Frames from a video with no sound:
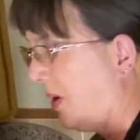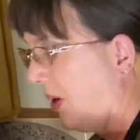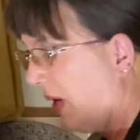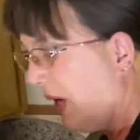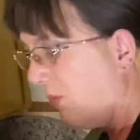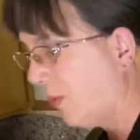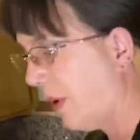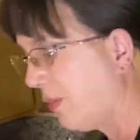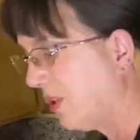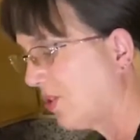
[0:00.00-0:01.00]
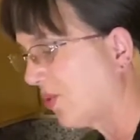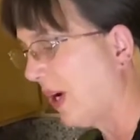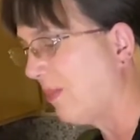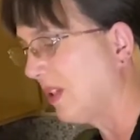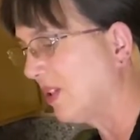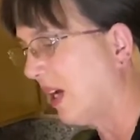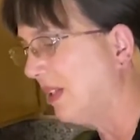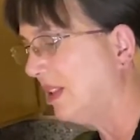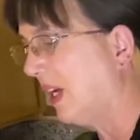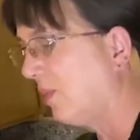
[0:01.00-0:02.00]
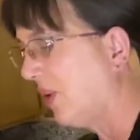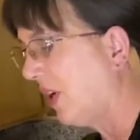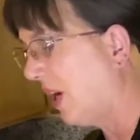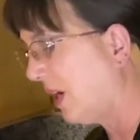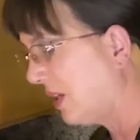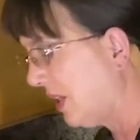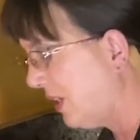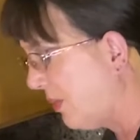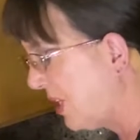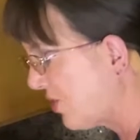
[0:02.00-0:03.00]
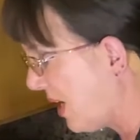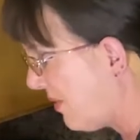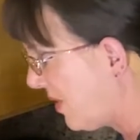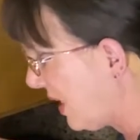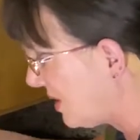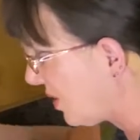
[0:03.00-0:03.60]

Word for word: Okay, remember to scrape the sides down periodically to make sure everything is